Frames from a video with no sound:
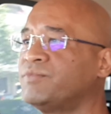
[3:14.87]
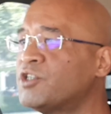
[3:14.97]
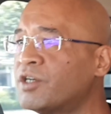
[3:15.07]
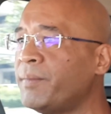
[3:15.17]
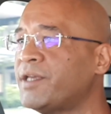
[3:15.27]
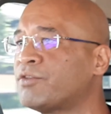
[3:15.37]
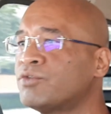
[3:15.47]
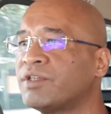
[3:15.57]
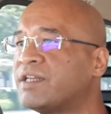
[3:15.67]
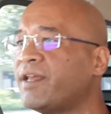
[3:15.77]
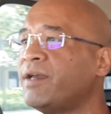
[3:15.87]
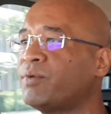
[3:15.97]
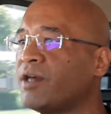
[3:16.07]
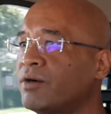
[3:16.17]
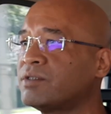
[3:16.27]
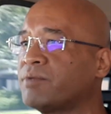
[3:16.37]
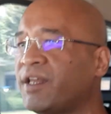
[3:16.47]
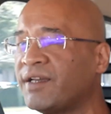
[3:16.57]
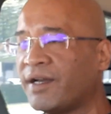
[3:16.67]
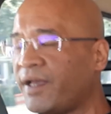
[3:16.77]
you're gonna make it through the day without
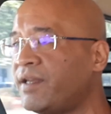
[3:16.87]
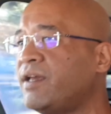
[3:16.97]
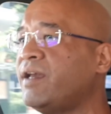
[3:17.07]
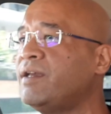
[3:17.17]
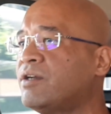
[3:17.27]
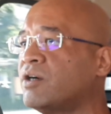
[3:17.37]
getting a headache,